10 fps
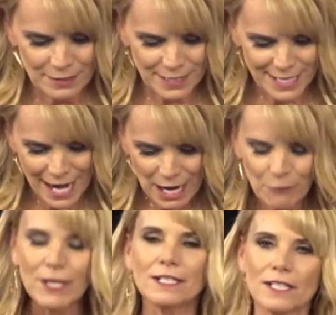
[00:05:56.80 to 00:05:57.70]
Today, I
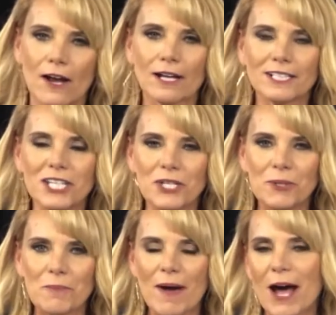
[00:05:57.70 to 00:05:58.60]
want to talk to you
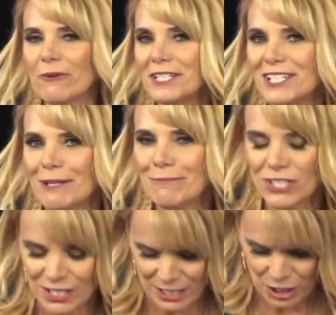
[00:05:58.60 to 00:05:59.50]
about
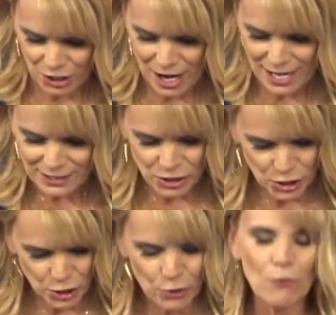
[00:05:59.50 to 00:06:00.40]
redemption in Christ.
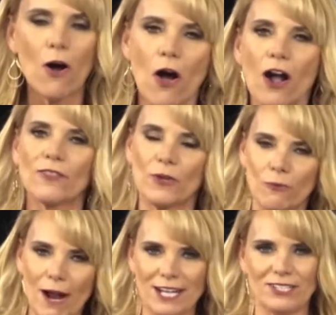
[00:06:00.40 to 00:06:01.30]
You are the
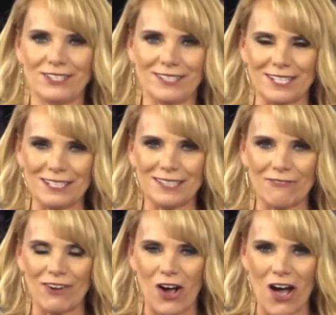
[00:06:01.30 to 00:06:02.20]
righteousness
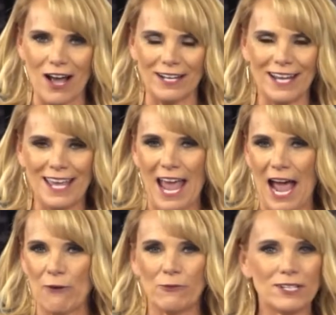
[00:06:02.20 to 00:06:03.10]
of God.
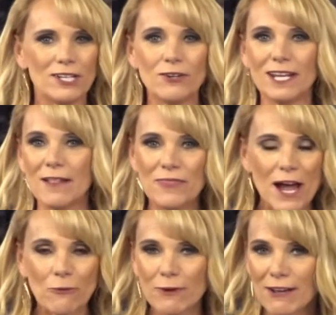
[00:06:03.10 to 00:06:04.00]
And when you get
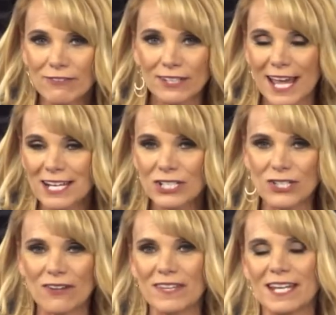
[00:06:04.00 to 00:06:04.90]
that
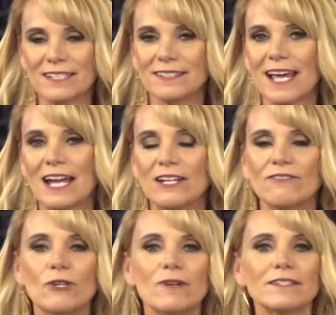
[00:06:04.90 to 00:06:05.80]
revelation on the inside
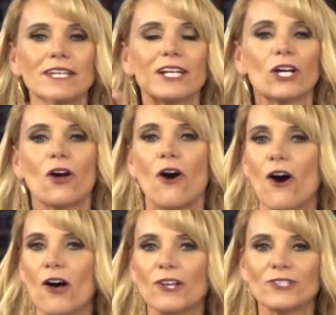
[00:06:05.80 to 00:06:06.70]
of you, it's going to
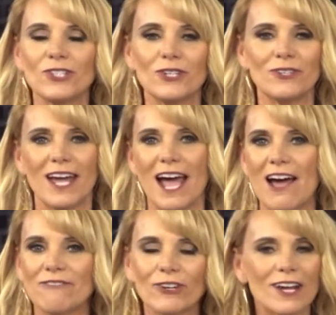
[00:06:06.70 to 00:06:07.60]
cause you to
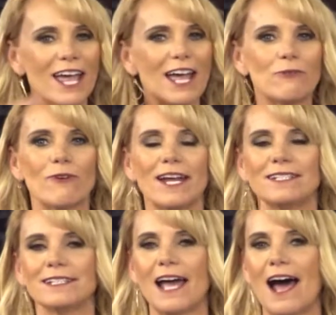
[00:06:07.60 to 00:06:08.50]
have your head
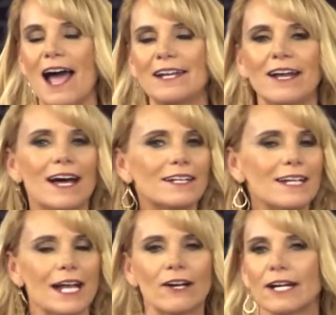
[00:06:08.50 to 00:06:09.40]
raised high, not
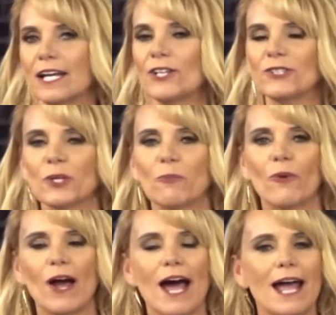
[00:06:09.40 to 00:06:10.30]
in arrogance or
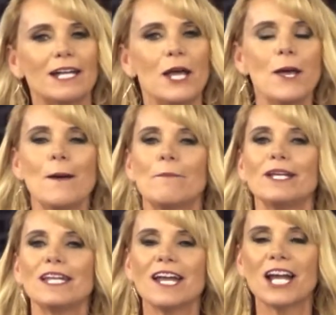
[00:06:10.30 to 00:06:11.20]
pride,
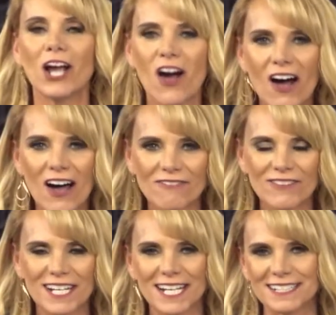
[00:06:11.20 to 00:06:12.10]
but in a
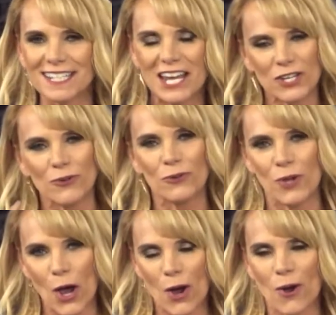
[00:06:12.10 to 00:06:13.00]
confidence that you
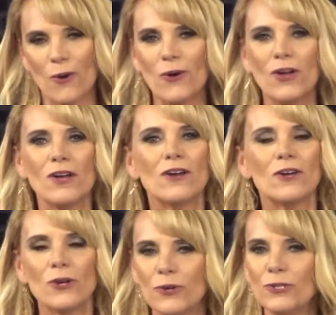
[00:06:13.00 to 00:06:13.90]
know
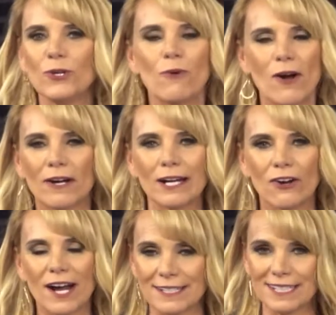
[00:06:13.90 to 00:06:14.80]
who you are in
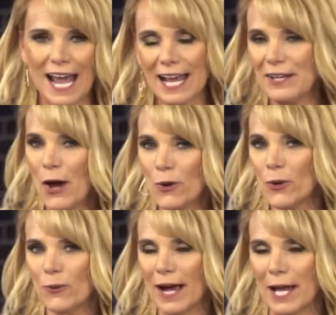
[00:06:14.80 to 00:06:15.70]
Christ. I know
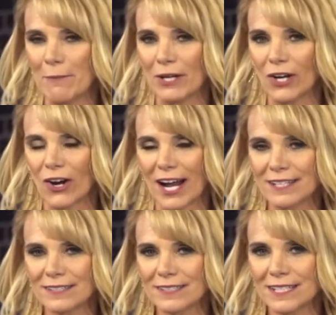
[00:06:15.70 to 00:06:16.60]
who I am in
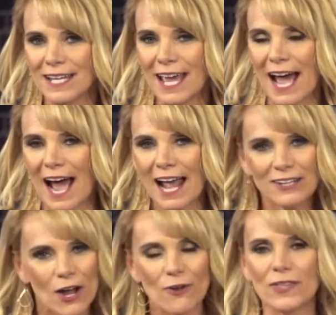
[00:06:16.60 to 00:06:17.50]
Christ. I
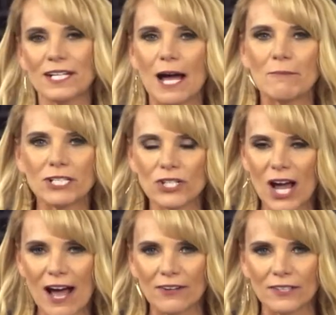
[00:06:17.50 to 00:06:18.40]
know that I'm a
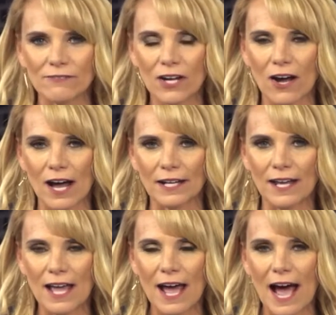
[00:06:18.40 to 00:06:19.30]
child of God.
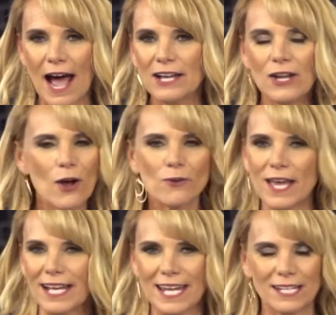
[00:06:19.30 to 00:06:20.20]
I know
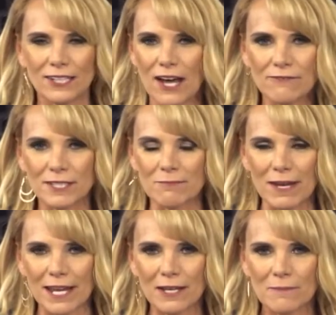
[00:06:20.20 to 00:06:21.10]
that He loves
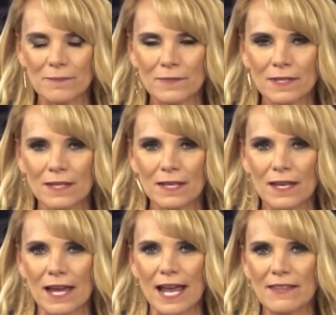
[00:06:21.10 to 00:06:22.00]
me.
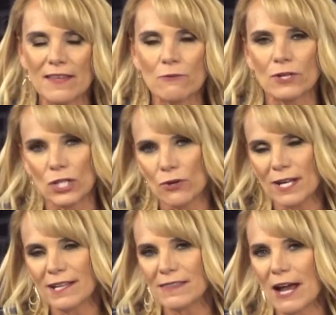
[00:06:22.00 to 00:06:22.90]
And that when you
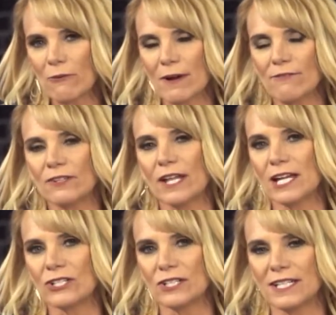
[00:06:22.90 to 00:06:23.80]
get that
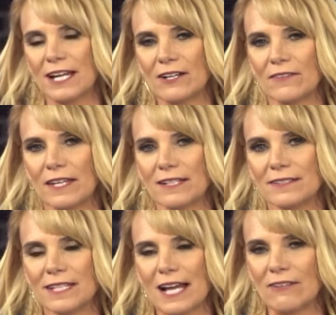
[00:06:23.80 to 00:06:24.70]
revelation down on the
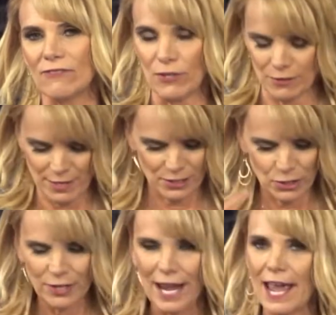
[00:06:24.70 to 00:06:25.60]
inside of you, then
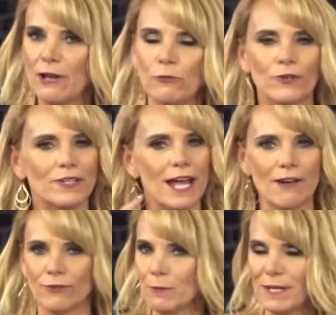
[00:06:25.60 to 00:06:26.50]
your head will
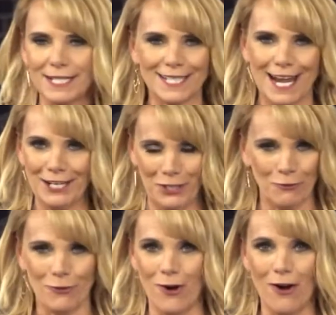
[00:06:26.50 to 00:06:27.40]
never be down,
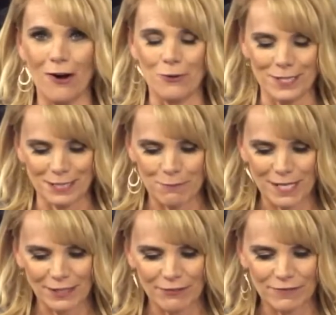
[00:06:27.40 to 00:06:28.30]
it will always
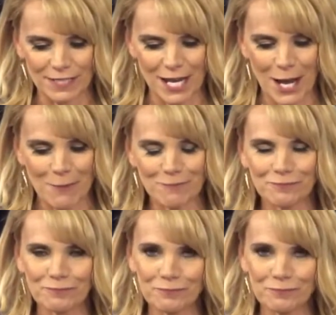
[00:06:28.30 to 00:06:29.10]
be lifted up.